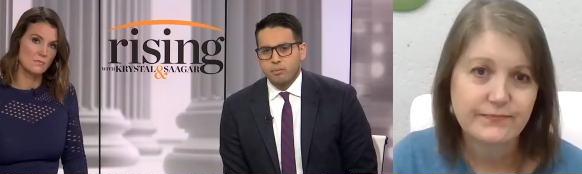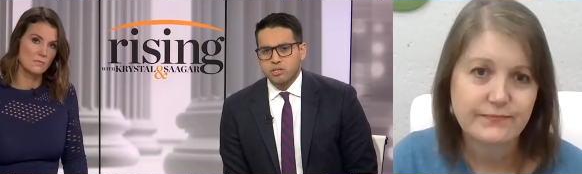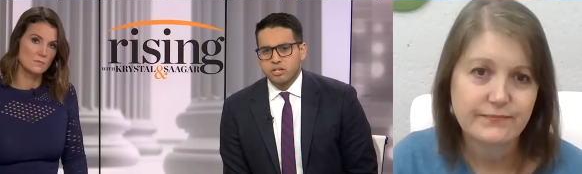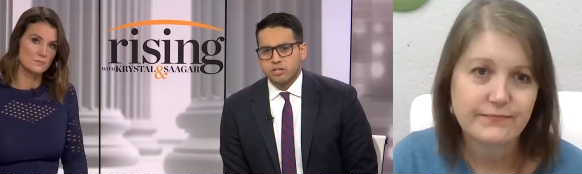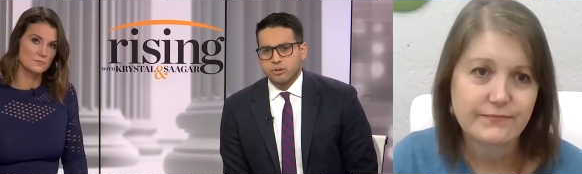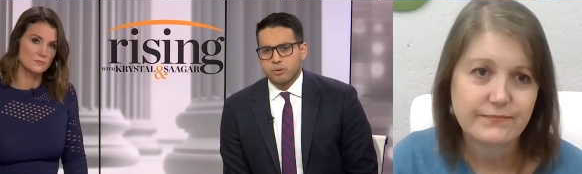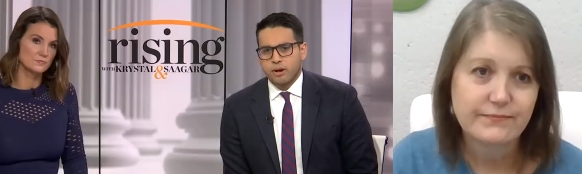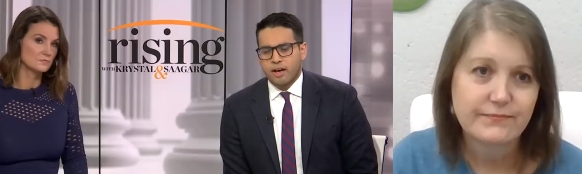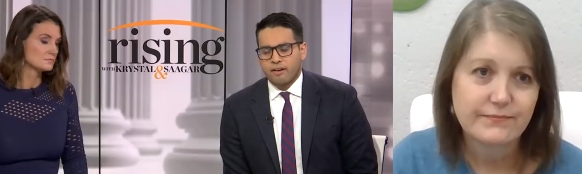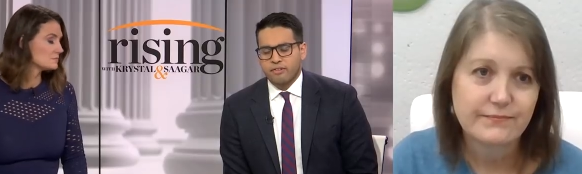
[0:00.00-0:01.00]
Speaker 1: able to
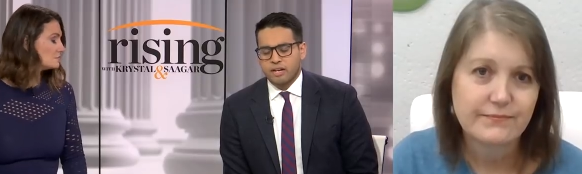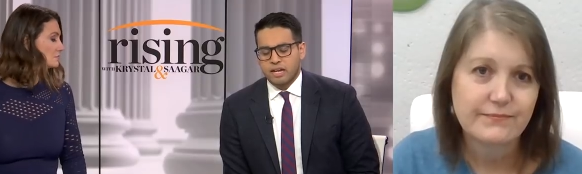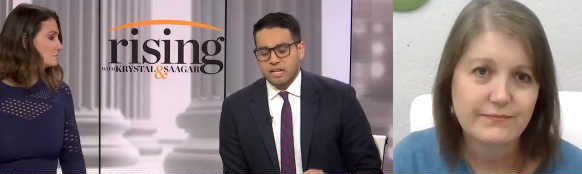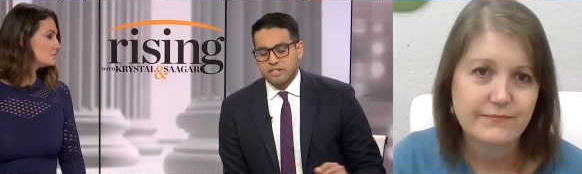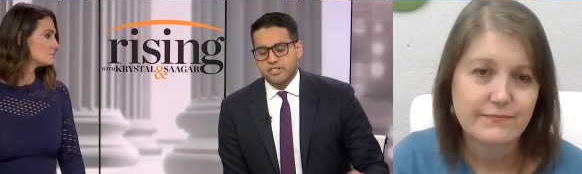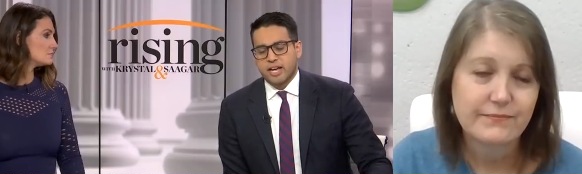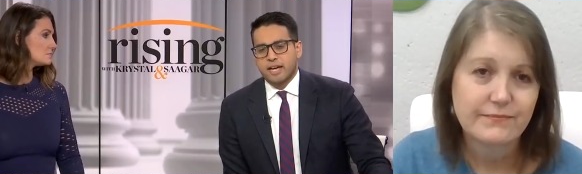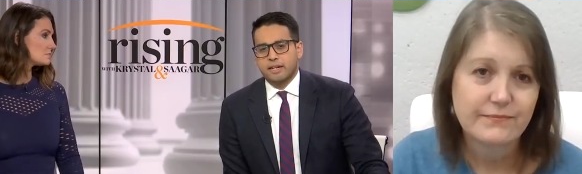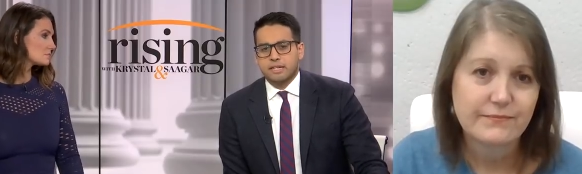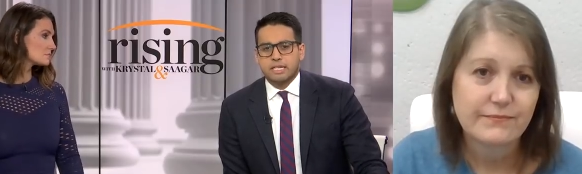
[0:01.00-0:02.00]
do have any
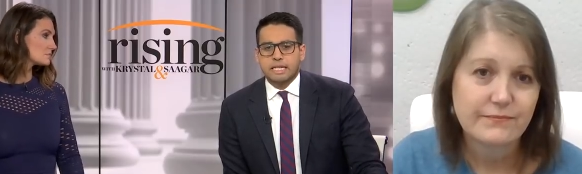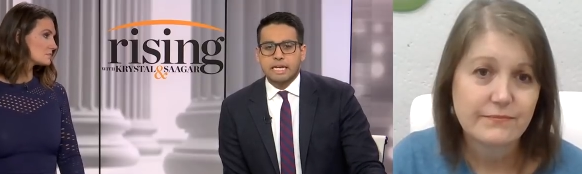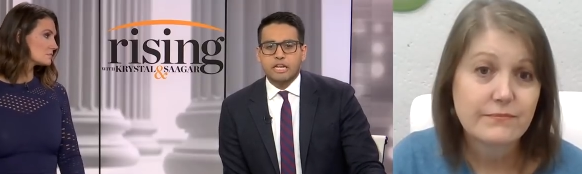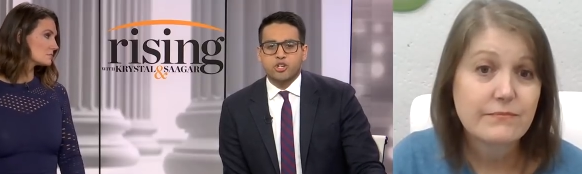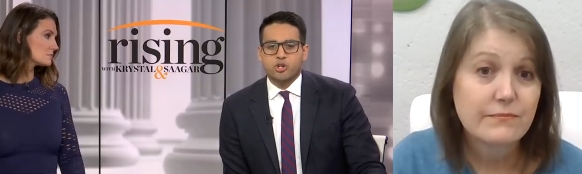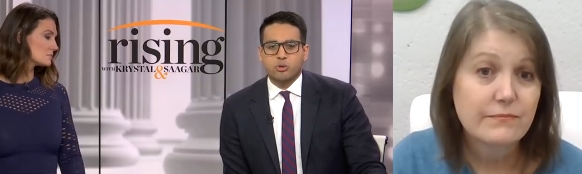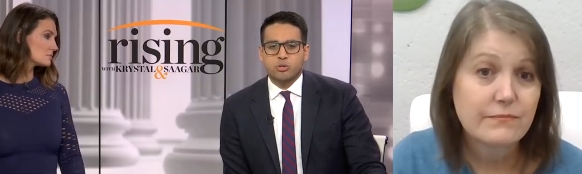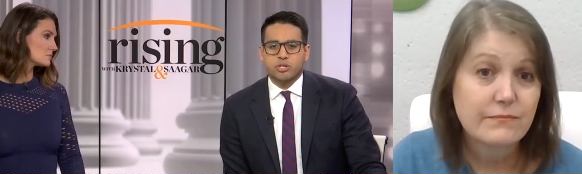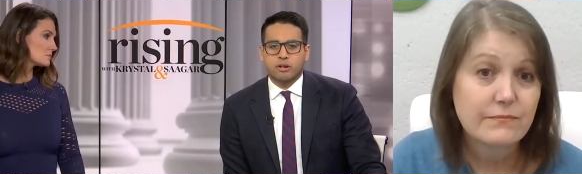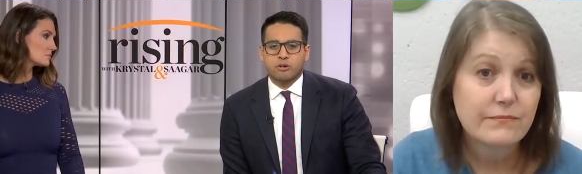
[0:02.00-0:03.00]
insight into the
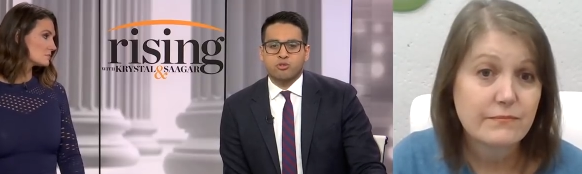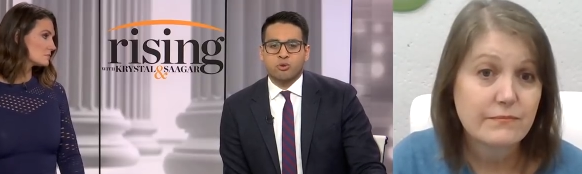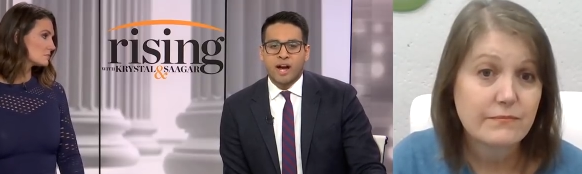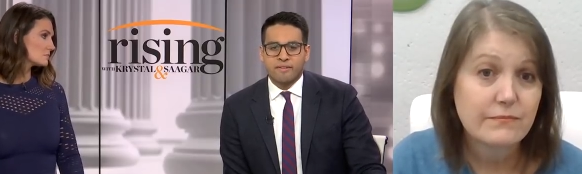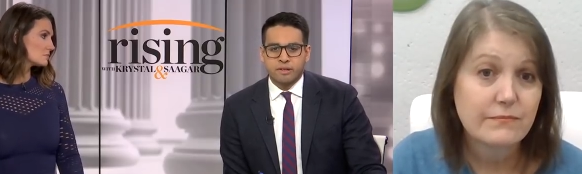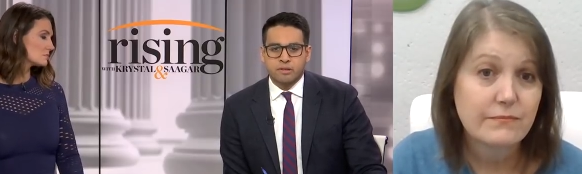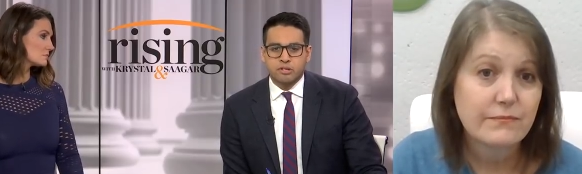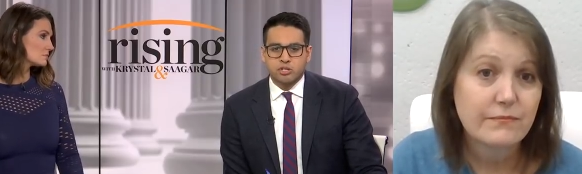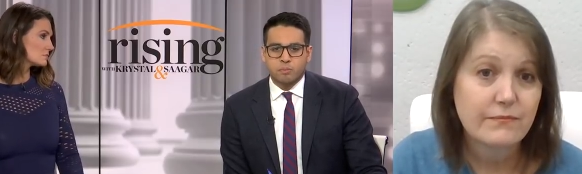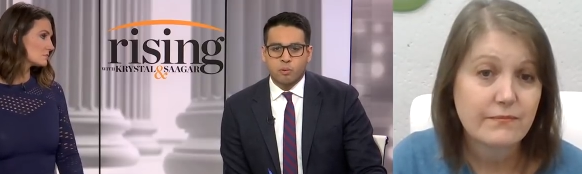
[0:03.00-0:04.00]
issues that are
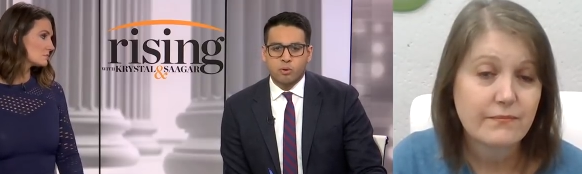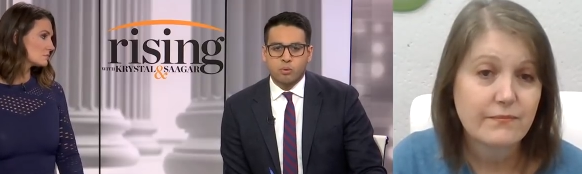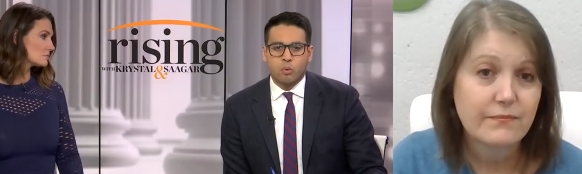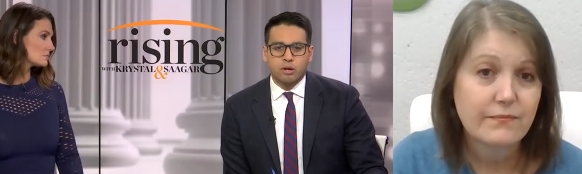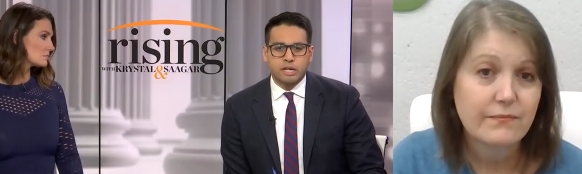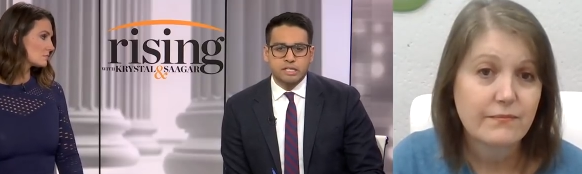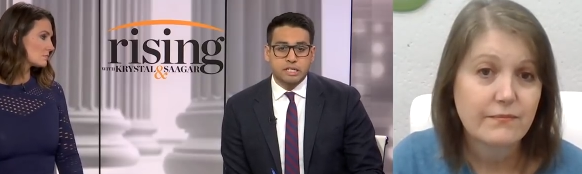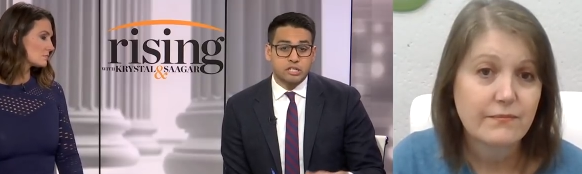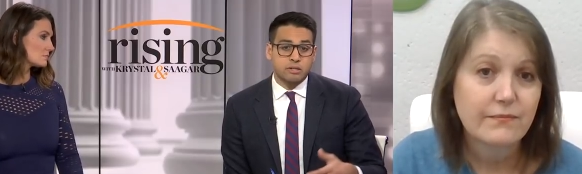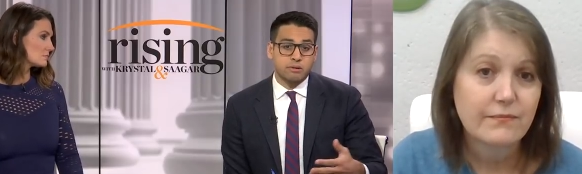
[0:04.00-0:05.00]
driving the support? What
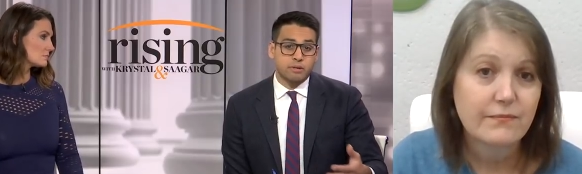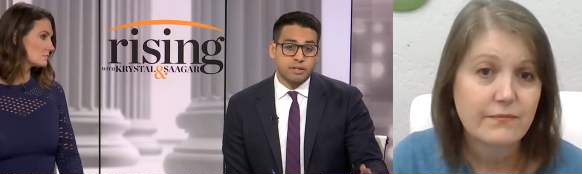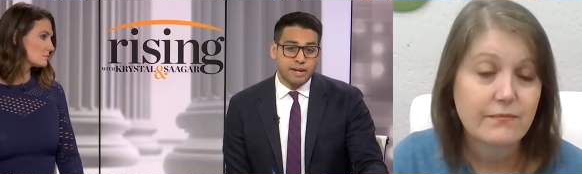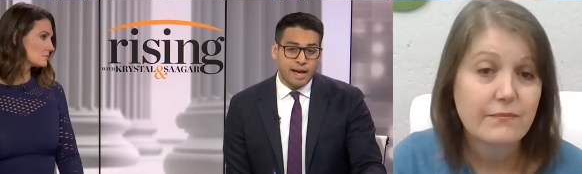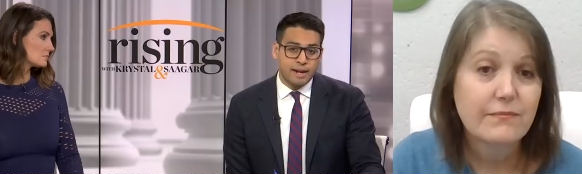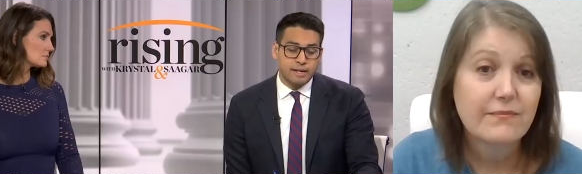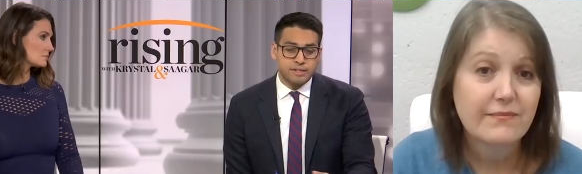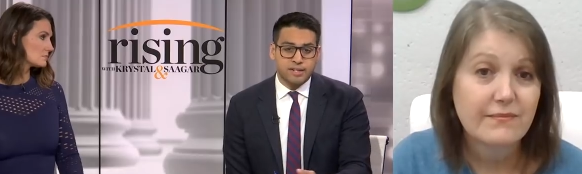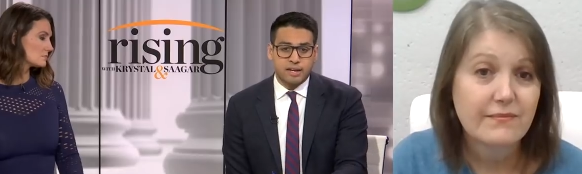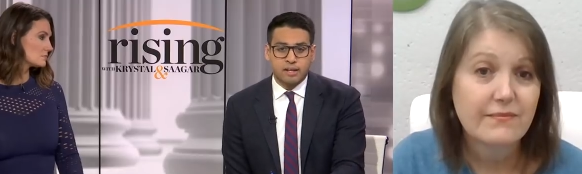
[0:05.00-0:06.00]
is it student debt?
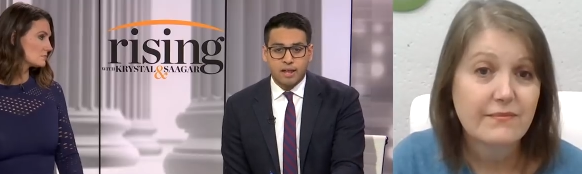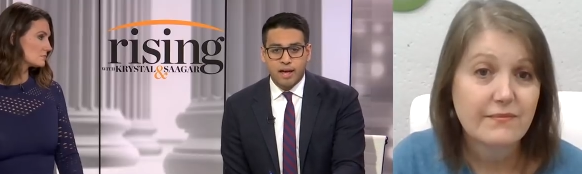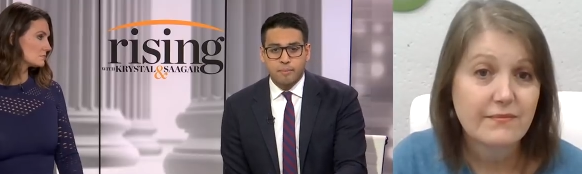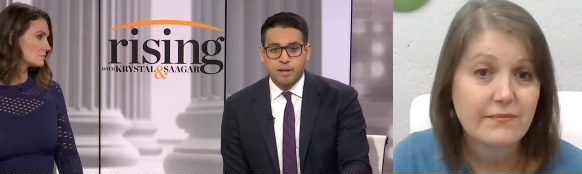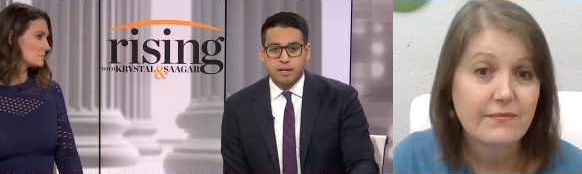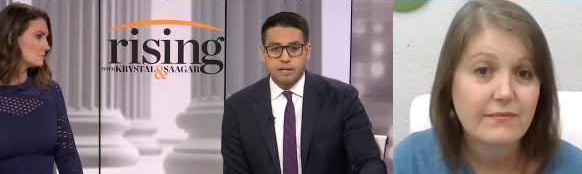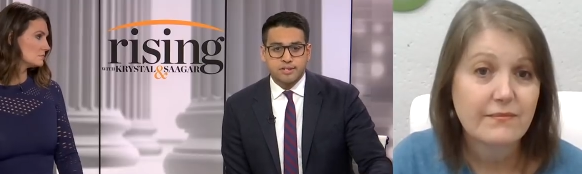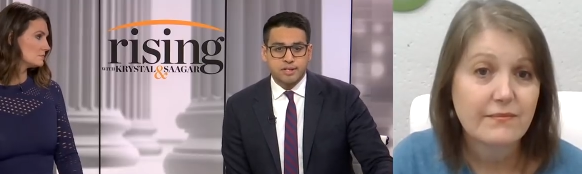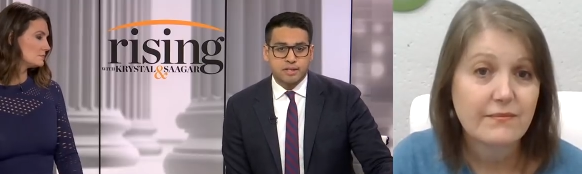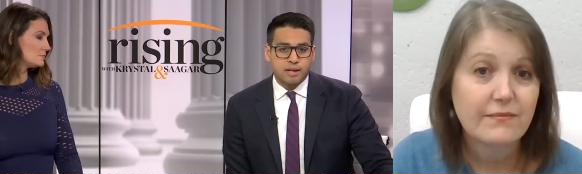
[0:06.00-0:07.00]
Is it climate?
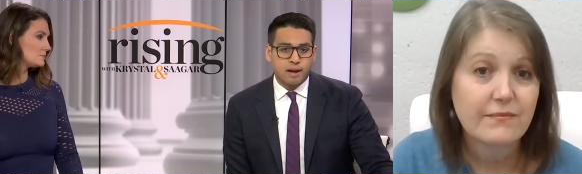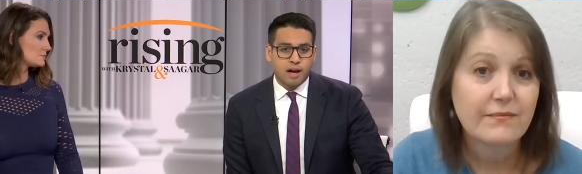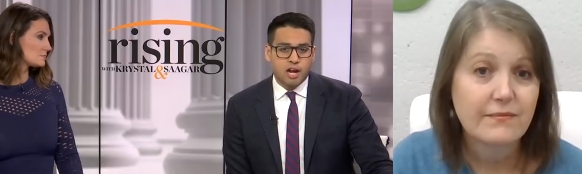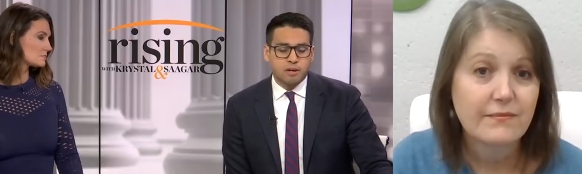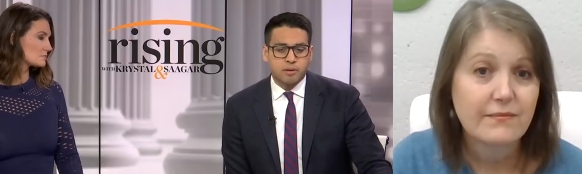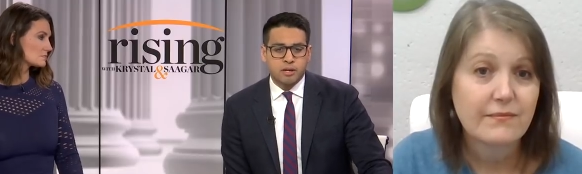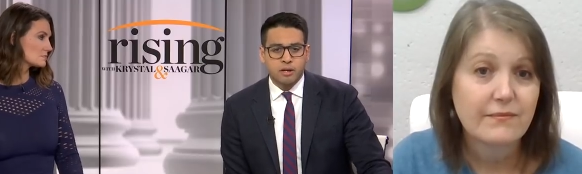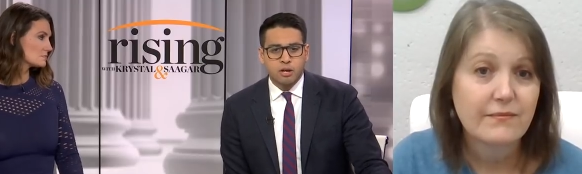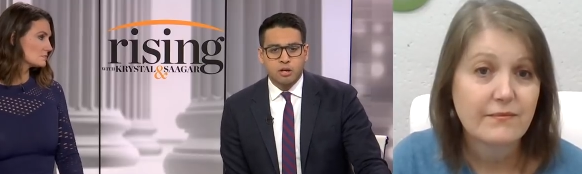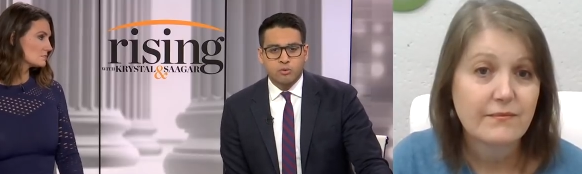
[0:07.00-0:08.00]
Is it the
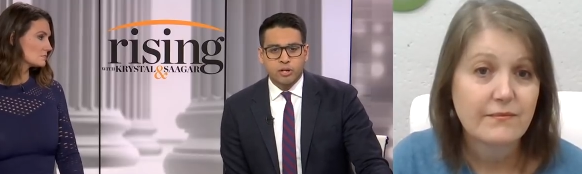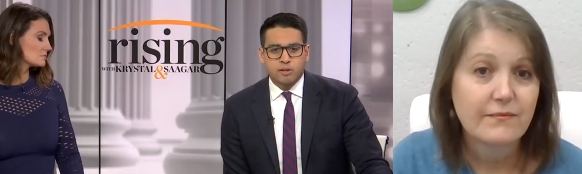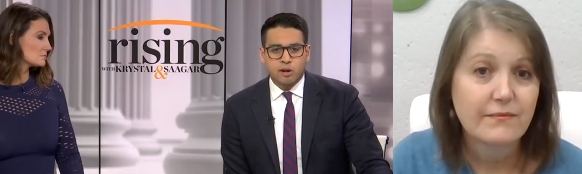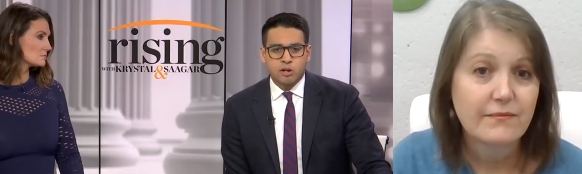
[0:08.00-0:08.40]
economy writ